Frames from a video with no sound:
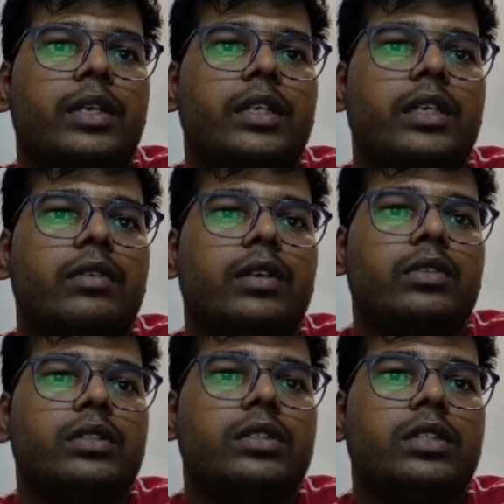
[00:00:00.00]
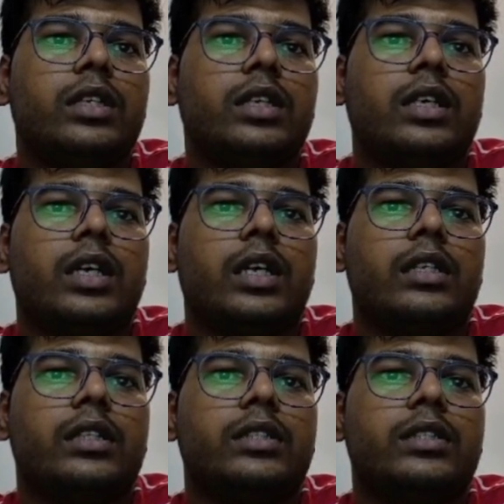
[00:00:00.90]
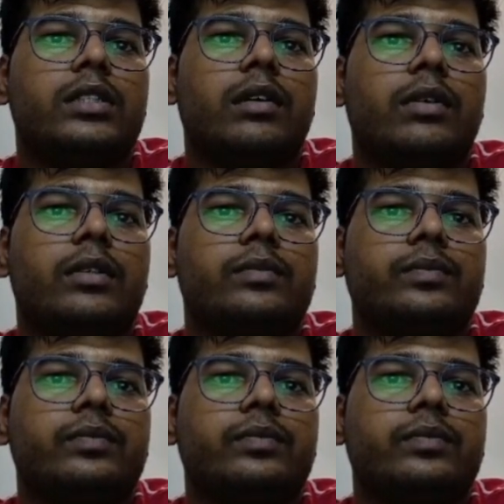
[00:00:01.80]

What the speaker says: predicted values, and this is our